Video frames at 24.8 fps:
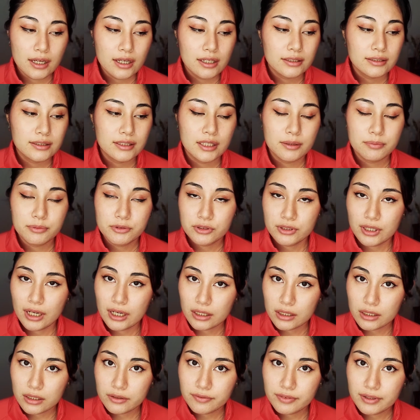keep track
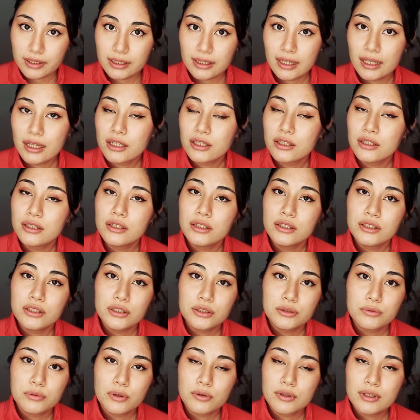of it, like you
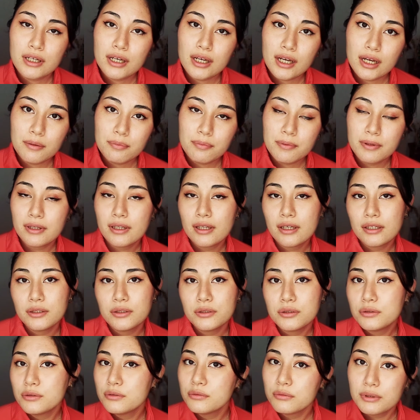woke up and
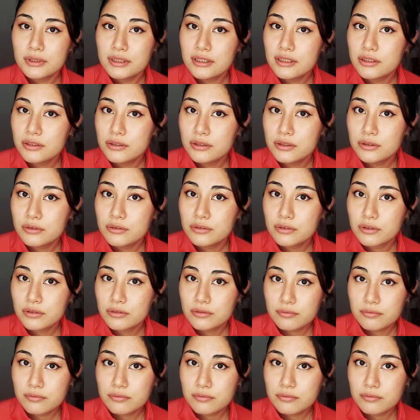then what did you do?